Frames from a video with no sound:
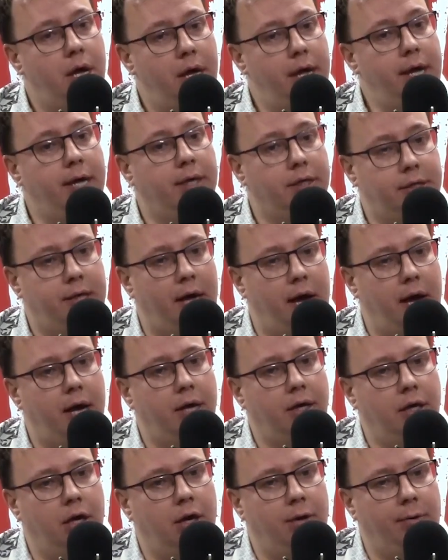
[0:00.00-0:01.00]
is that
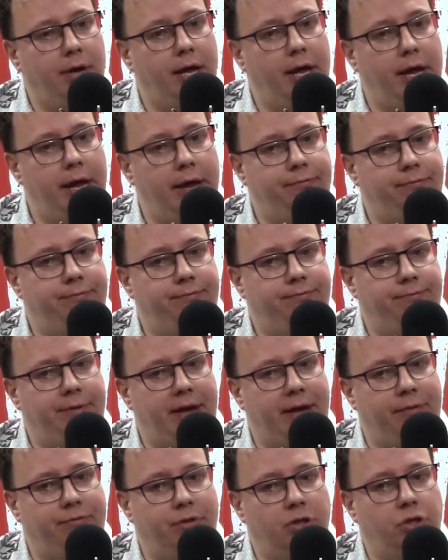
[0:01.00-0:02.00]

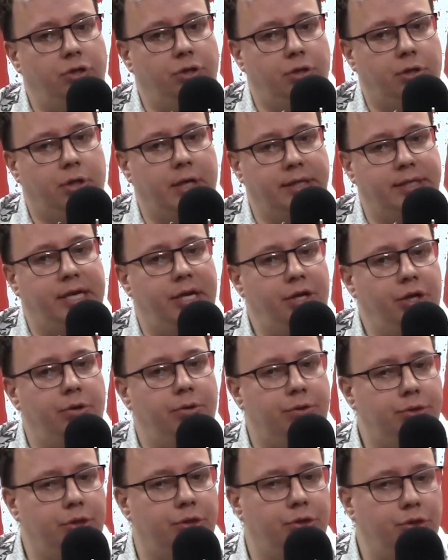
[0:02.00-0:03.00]
if he
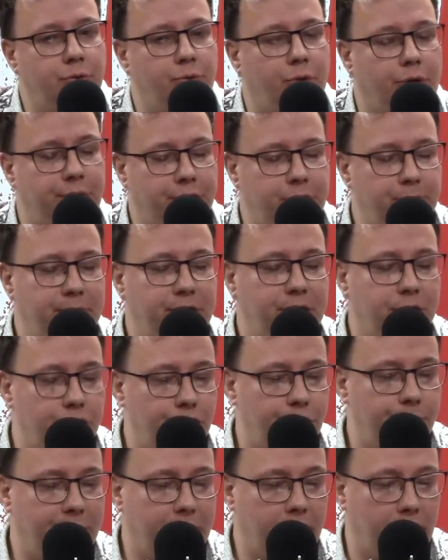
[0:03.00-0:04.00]
continues to do what he's been
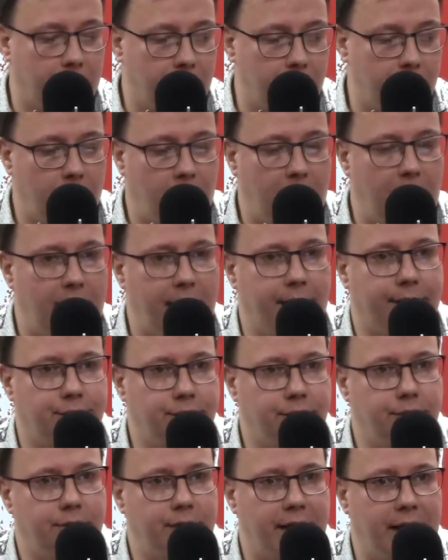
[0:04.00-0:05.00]
doing,
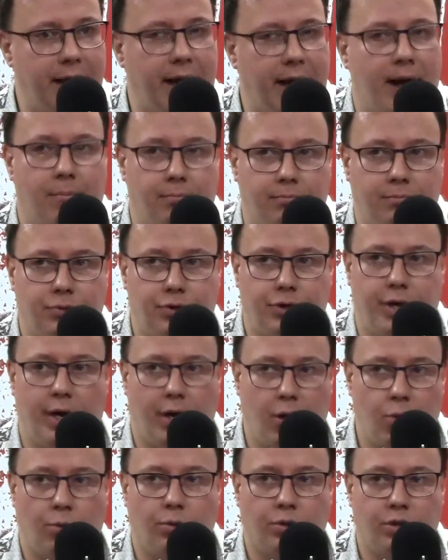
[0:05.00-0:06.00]
and it happens
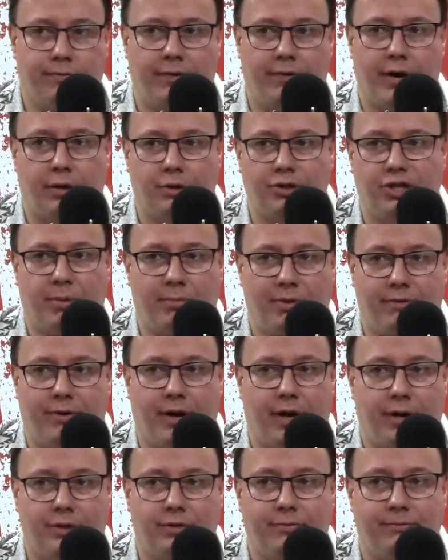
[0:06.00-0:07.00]
in quarterfinals,
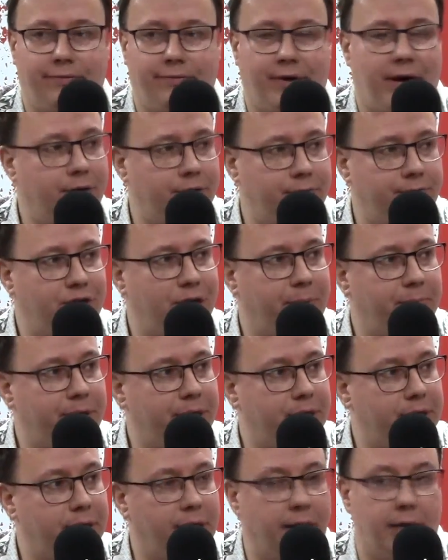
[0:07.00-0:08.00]
semi-finals, and finals of
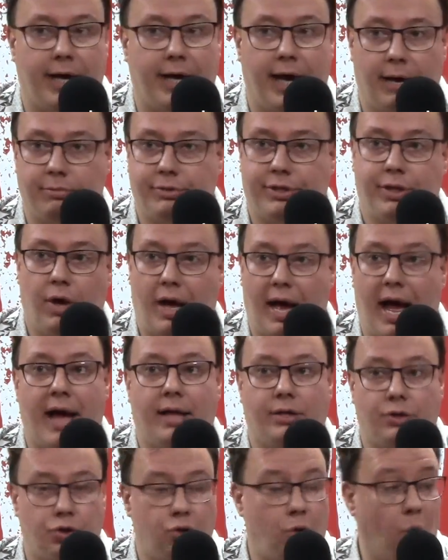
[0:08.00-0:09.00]
Champions League games,
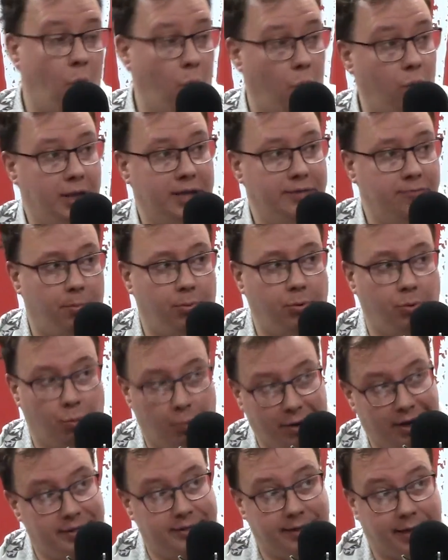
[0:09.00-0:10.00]
and or Liverpool
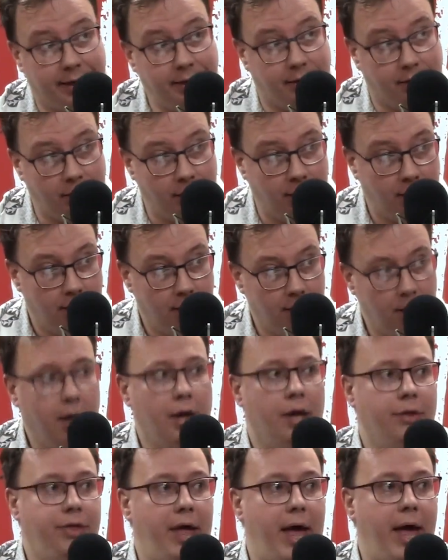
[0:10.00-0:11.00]
win a title,
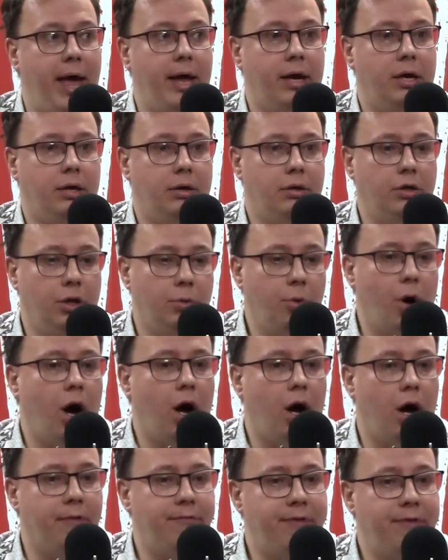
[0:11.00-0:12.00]
then you
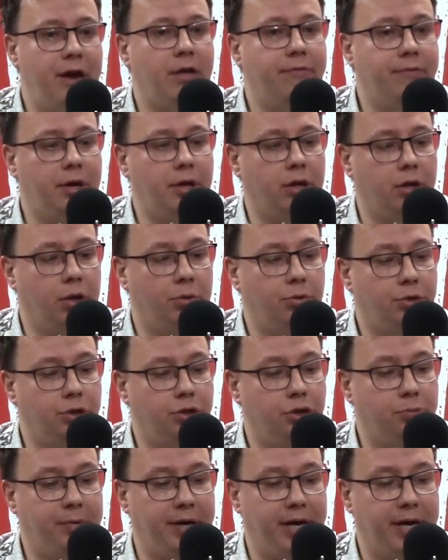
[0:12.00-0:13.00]
are very, very close to
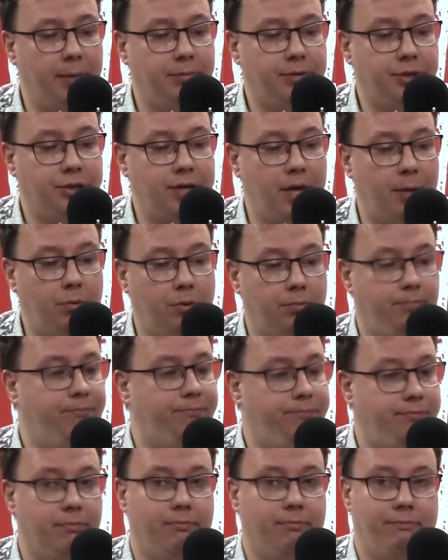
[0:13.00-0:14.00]
just being able to say, well,
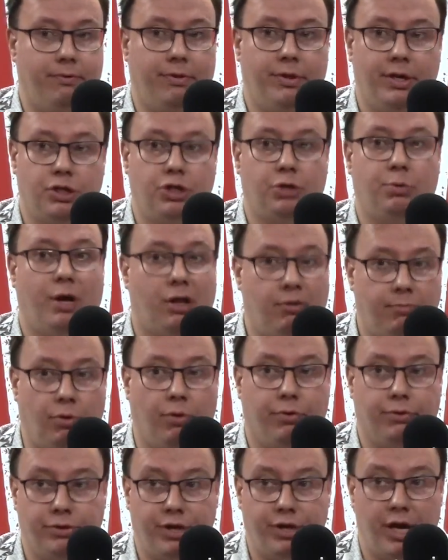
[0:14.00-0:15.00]
for this 12
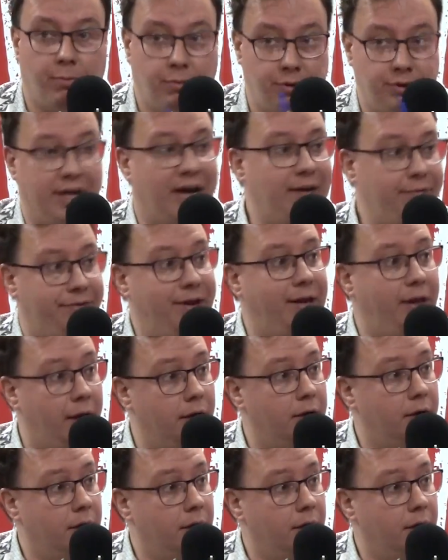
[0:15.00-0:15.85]
months, it was that fella.